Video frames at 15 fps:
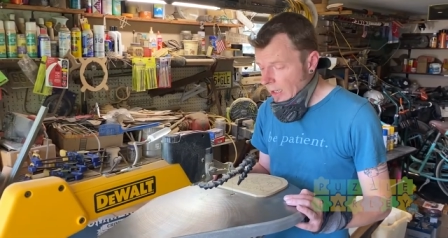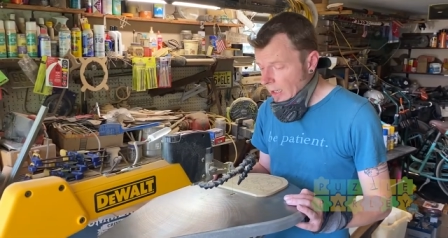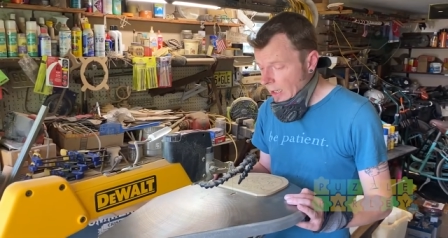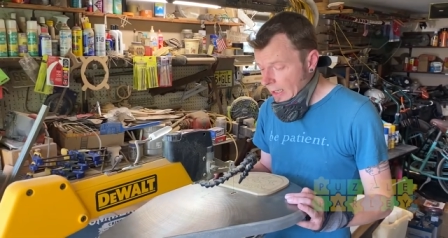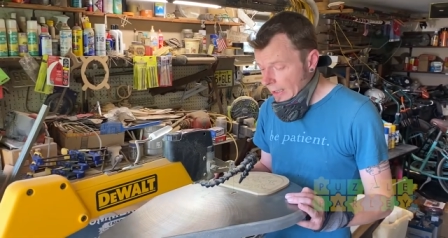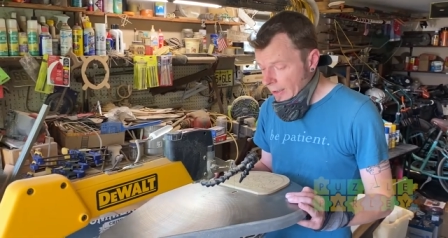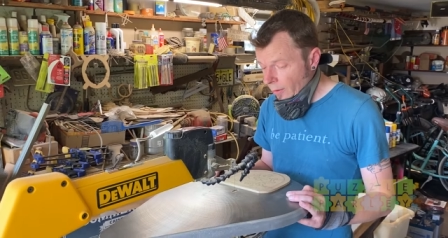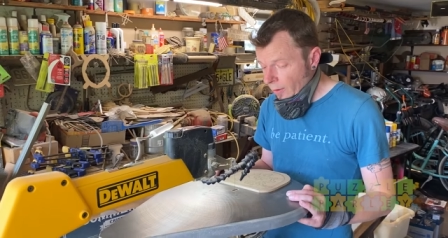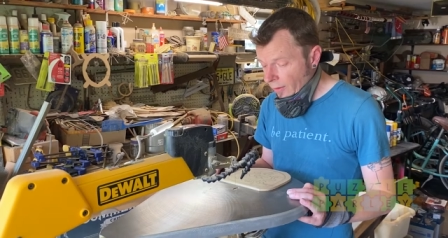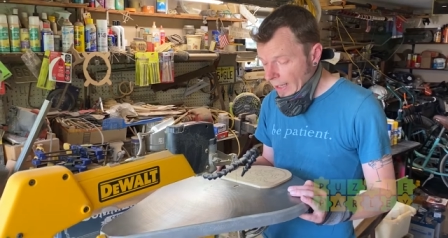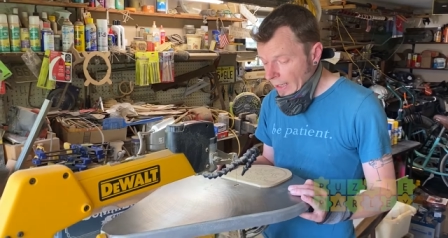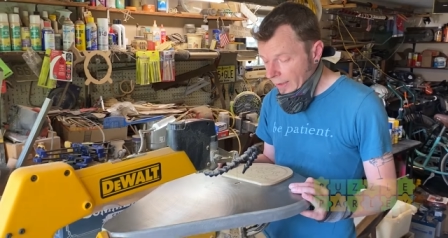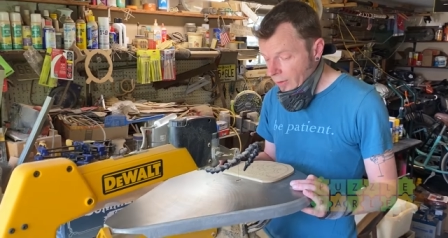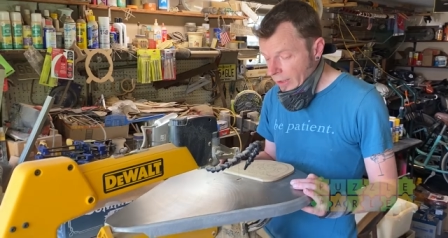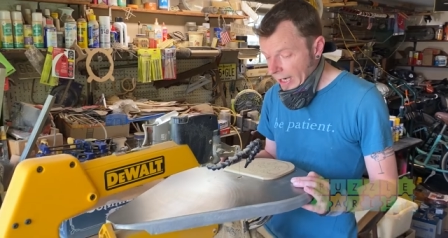Uh, I know a
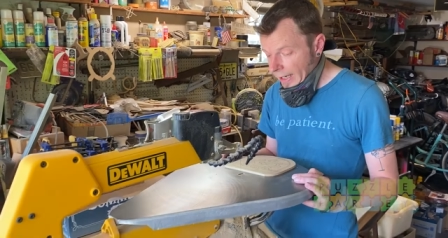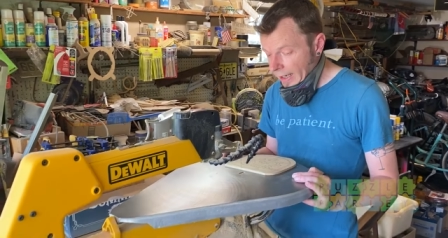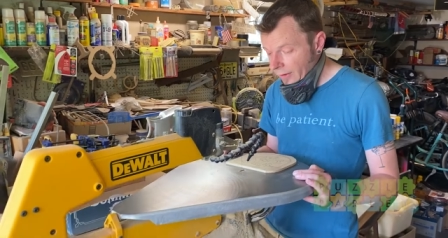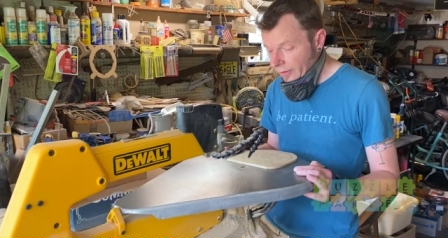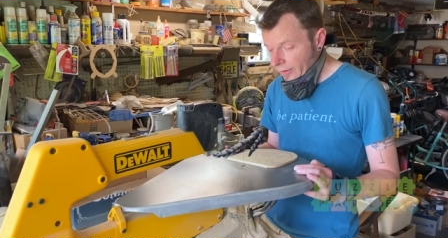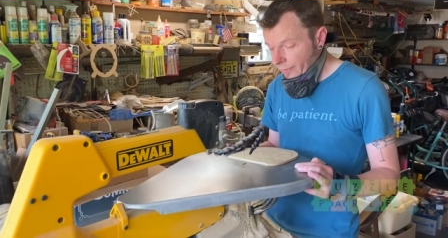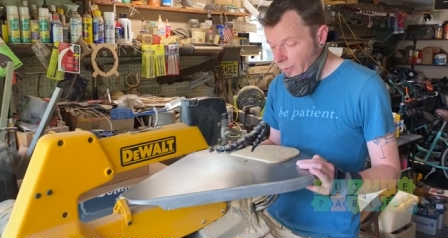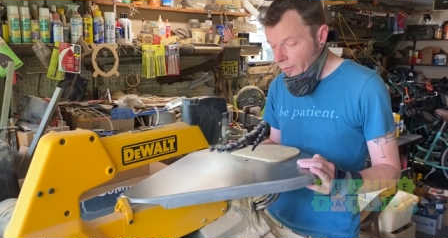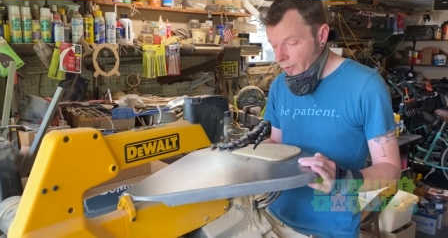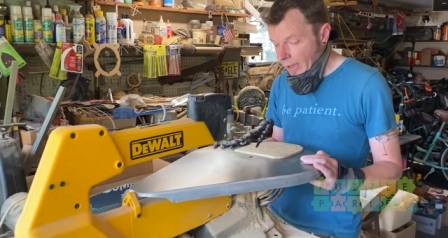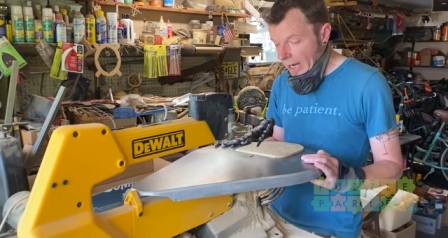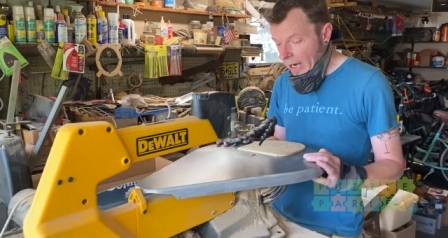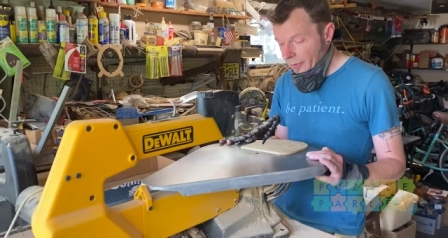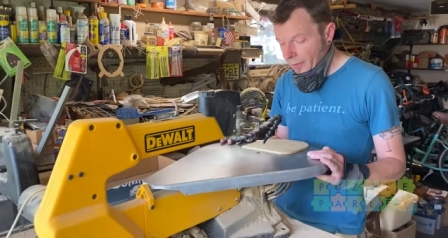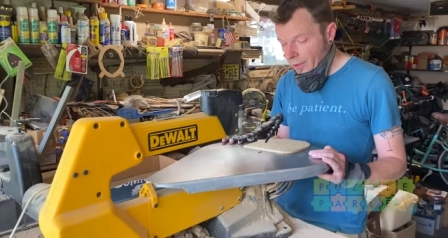lot of you guys, if
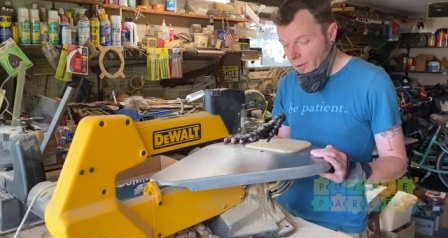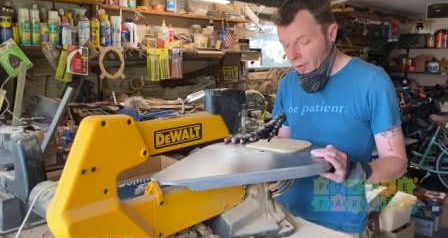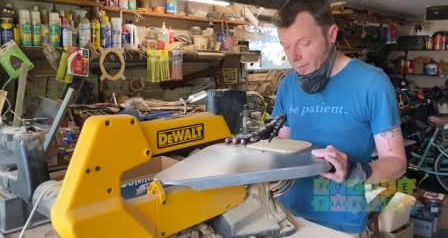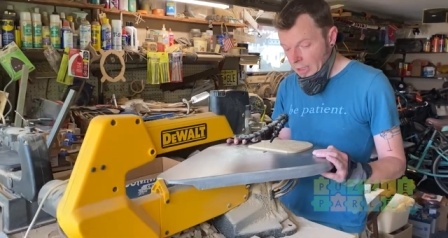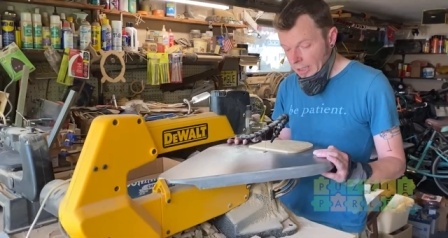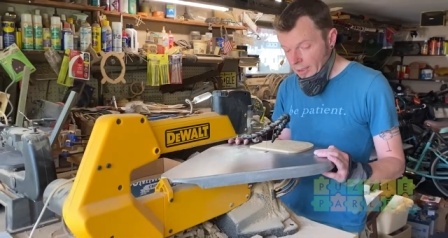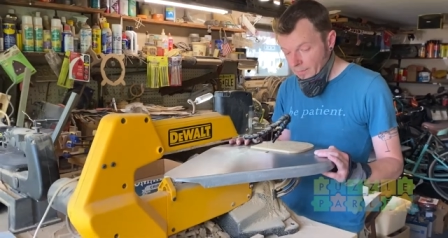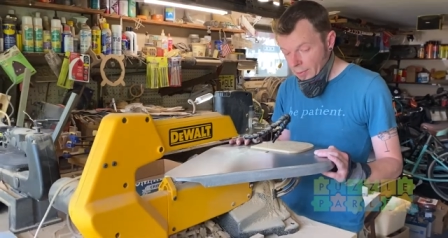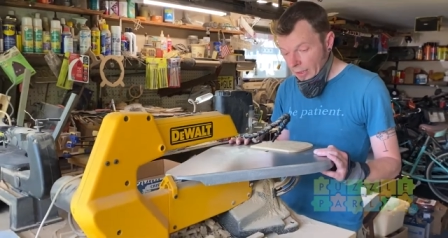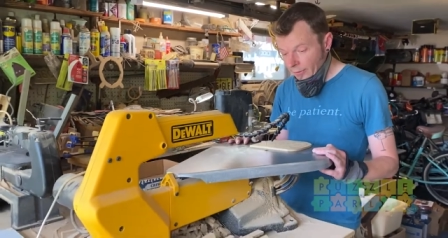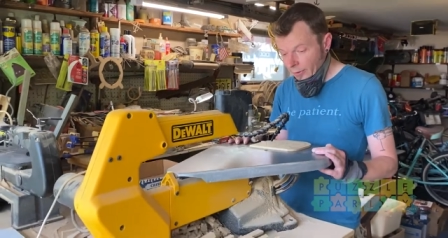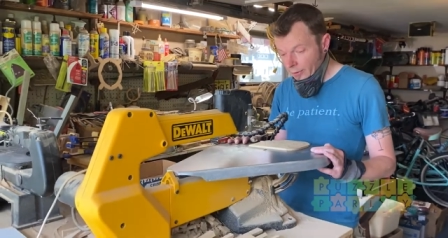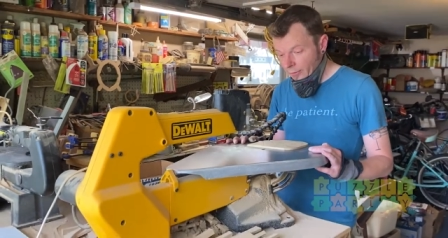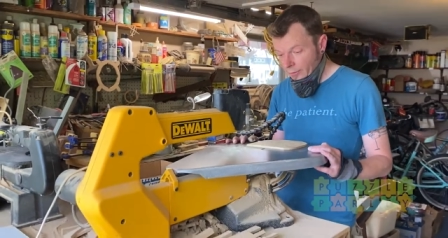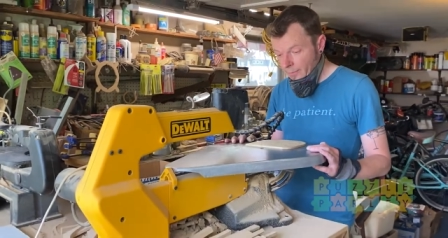you're out there cutting puzzles,